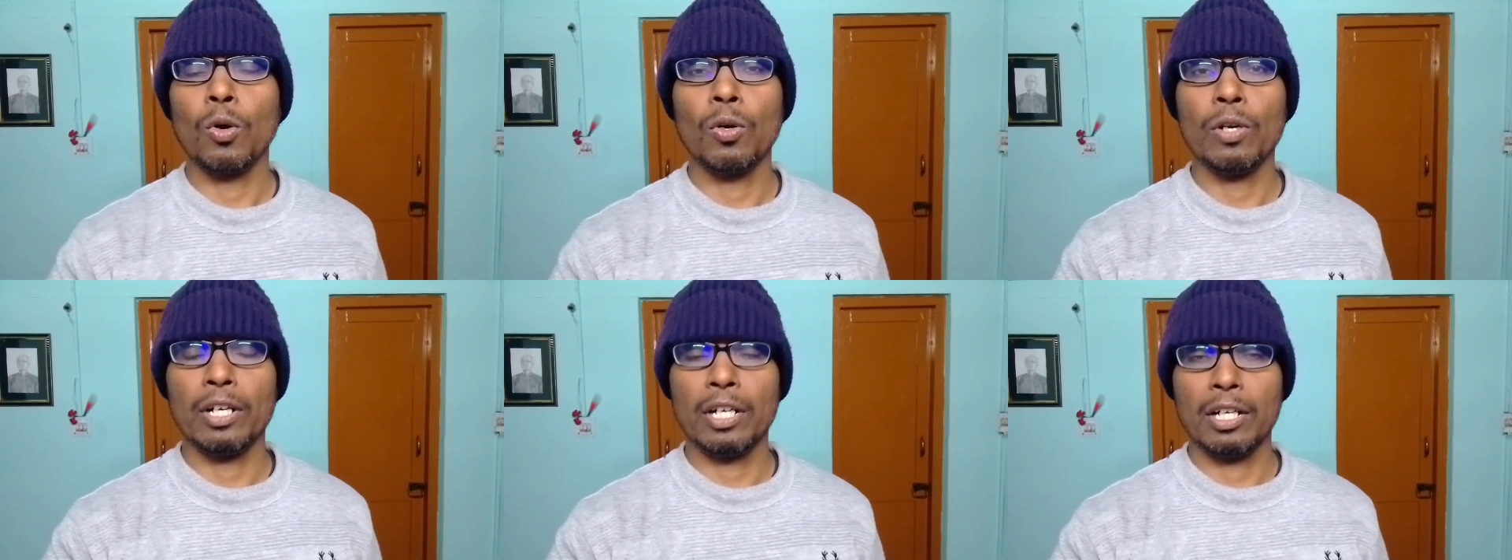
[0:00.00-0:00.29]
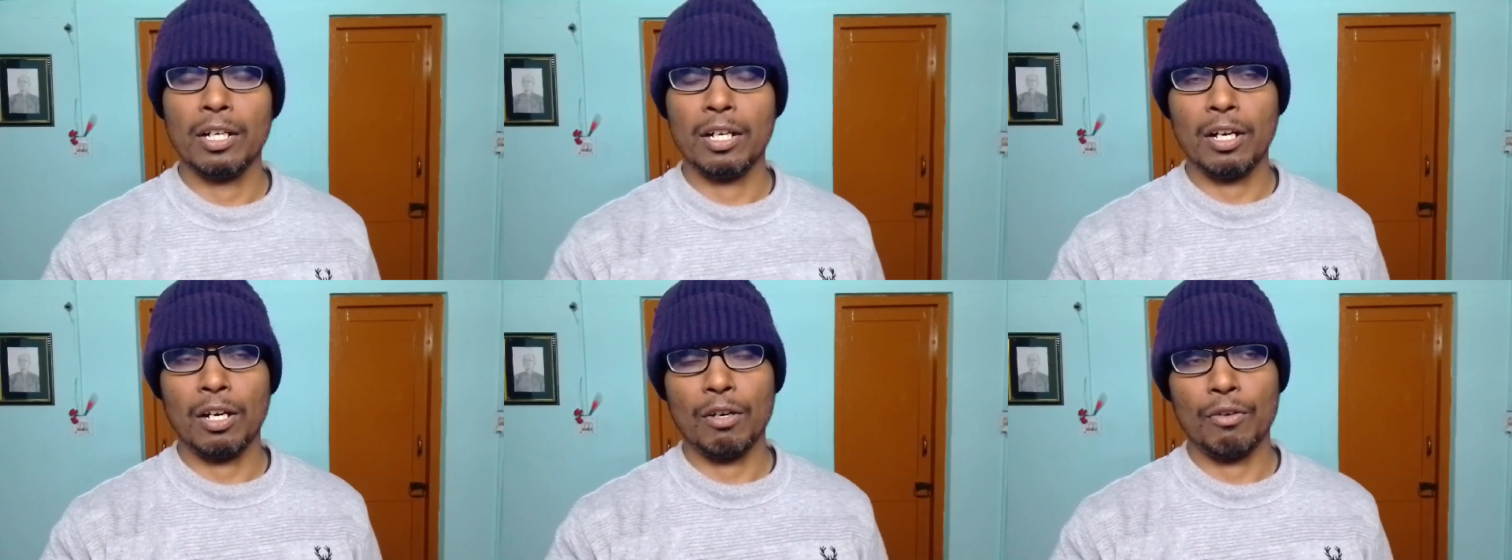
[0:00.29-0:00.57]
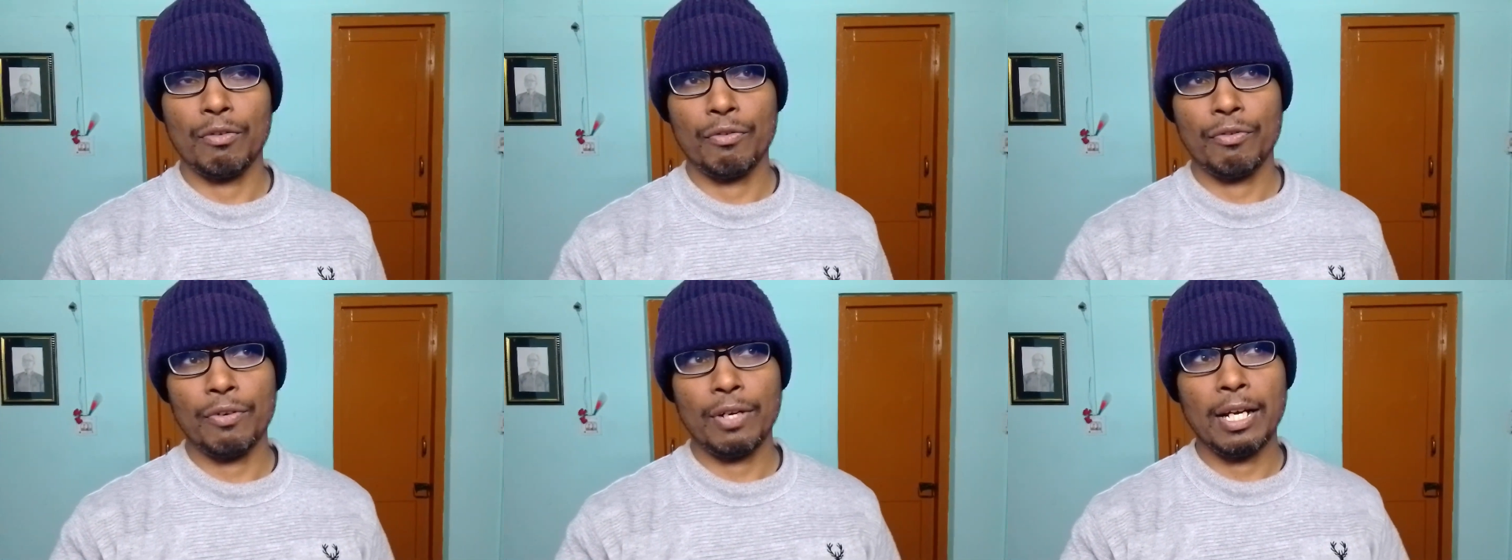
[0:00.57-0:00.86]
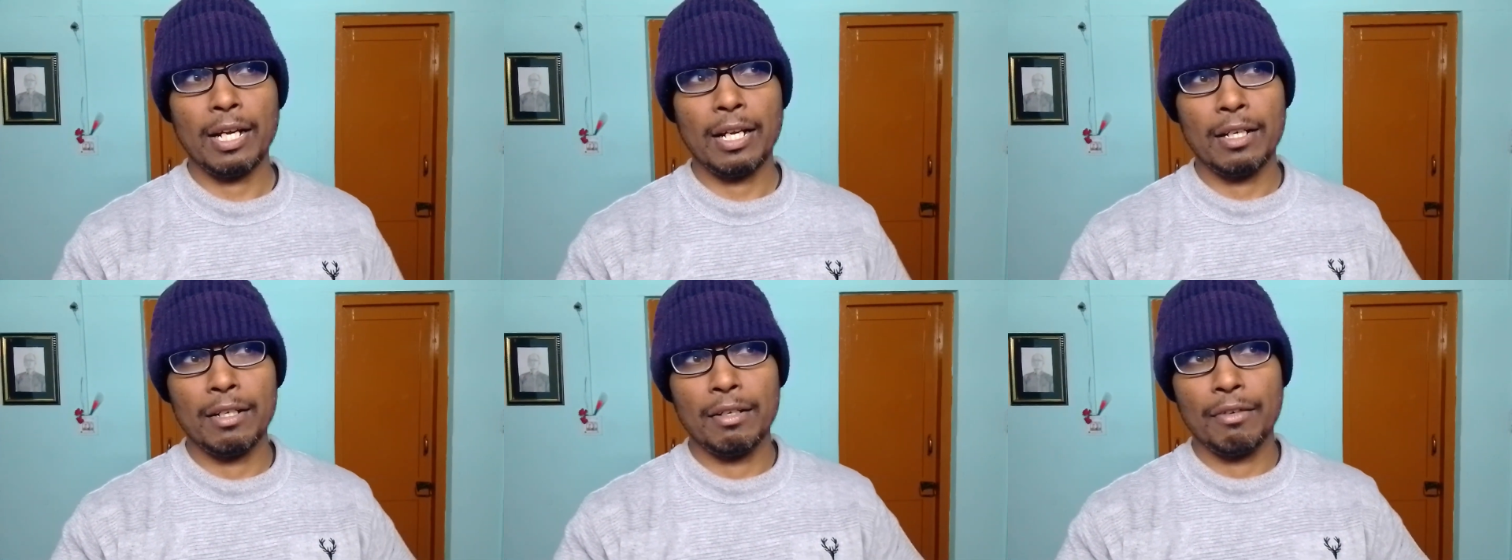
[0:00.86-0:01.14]
cold and
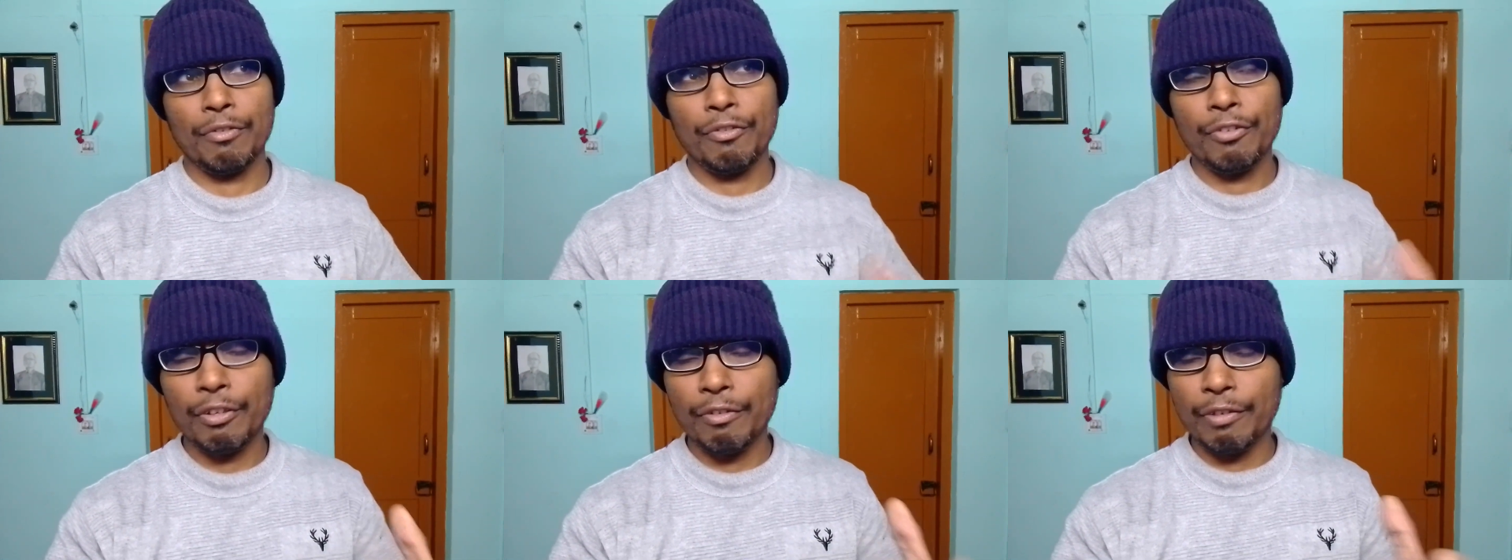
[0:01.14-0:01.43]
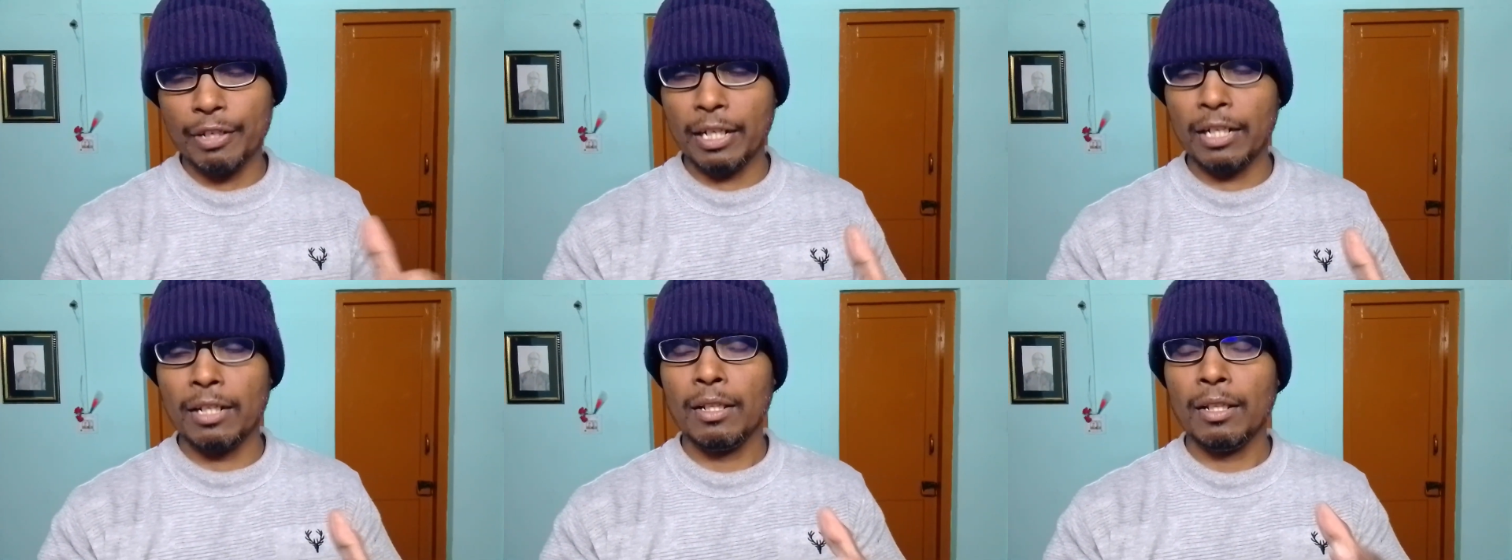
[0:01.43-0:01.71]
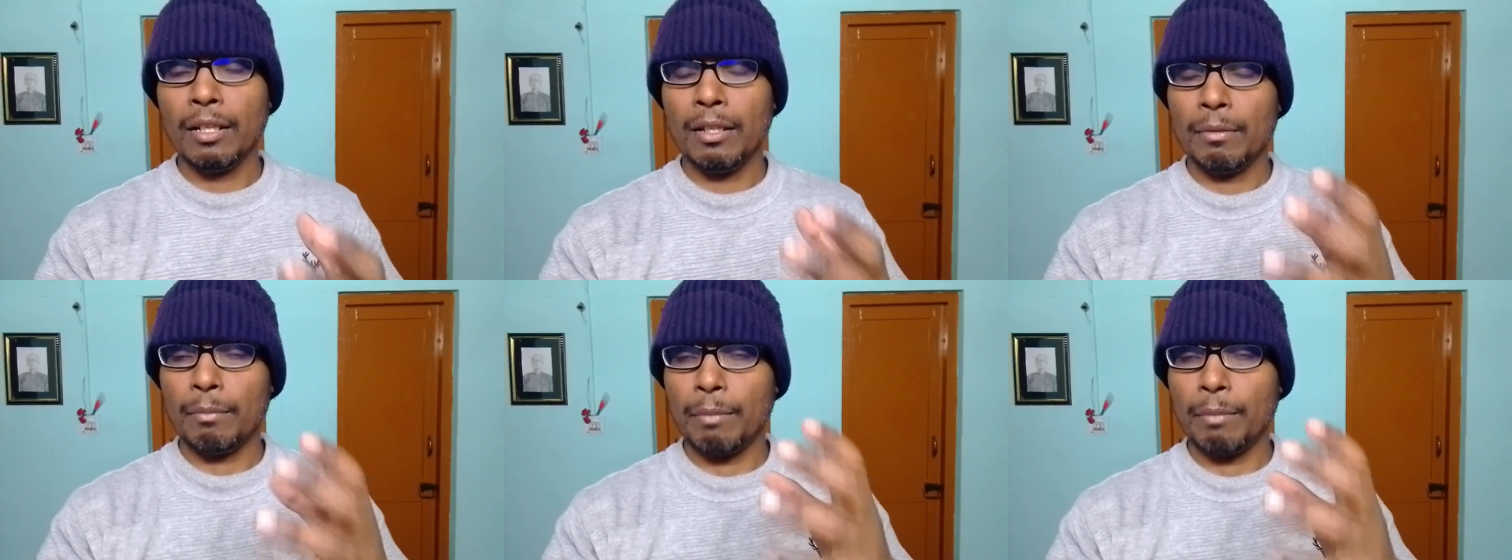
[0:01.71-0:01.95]
cough and fever.